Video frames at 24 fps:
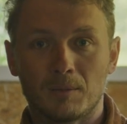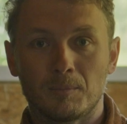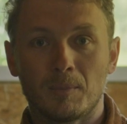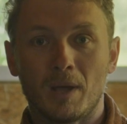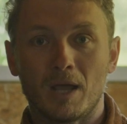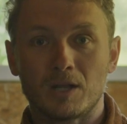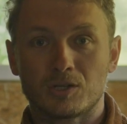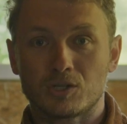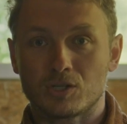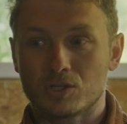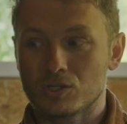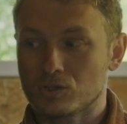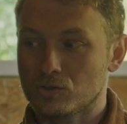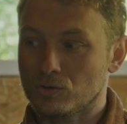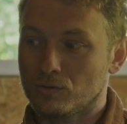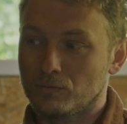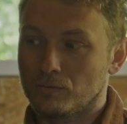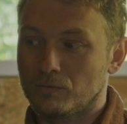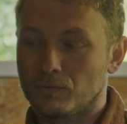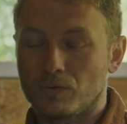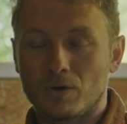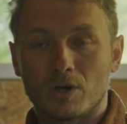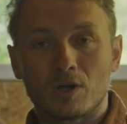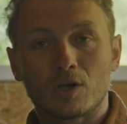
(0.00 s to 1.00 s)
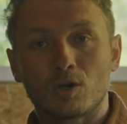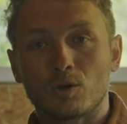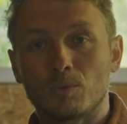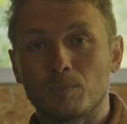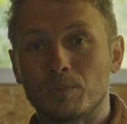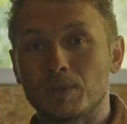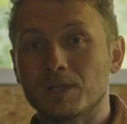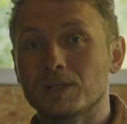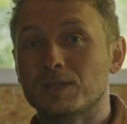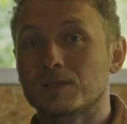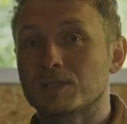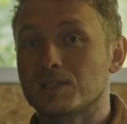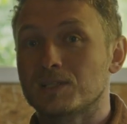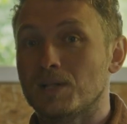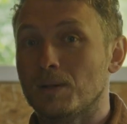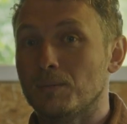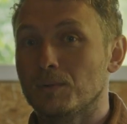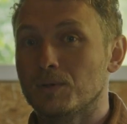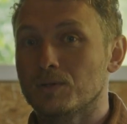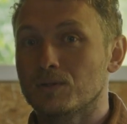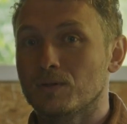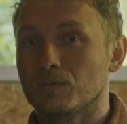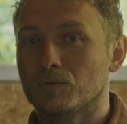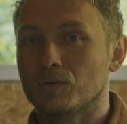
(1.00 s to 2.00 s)
batches of complete
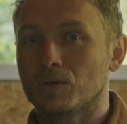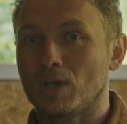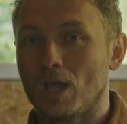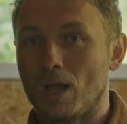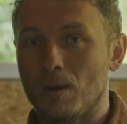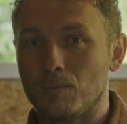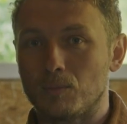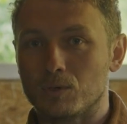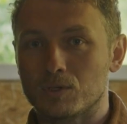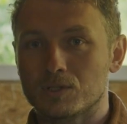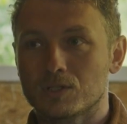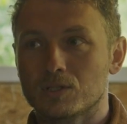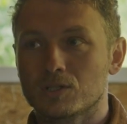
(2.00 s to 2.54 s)
assemblies of the cameras.